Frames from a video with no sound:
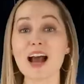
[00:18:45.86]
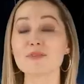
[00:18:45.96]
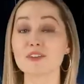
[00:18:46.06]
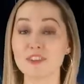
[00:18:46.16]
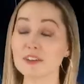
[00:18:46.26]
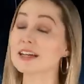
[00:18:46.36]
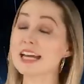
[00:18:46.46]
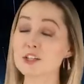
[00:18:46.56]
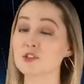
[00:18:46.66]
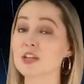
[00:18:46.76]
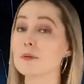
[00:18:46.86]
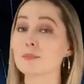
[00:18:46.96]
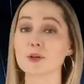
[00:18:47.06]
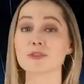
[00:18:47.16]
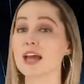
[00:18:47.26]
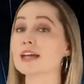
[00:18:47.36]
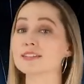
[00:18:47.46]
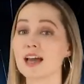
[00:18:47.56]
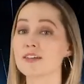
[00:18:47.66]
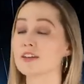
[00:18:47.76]
have the very interesting birth
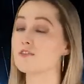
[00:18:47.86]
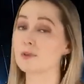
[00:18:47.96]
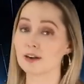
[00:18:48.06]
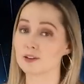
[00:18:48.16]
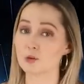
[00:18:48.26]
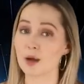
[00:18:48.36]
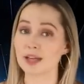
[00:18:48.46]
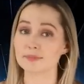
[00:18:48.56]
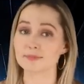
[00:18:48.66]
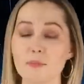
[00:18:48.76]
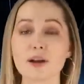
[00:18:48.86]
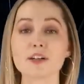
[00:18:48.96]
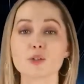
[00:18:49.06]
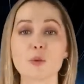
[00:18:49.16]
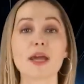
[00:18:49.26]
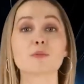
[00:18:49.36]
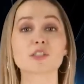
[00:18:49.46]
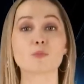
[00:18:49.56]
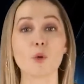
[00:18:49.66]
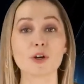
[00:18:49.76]
and death of Mark Twain. Mark Twain
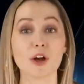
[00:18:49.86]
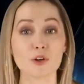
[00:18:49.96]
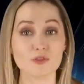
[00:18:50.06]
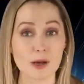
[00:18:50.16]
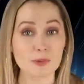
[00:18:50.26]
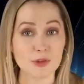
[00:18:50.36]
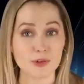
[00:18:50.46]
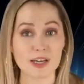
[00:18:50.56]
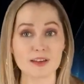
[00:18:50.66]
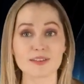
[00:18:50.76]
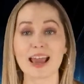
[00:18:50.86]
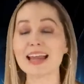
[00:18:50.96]
was born on November 30th,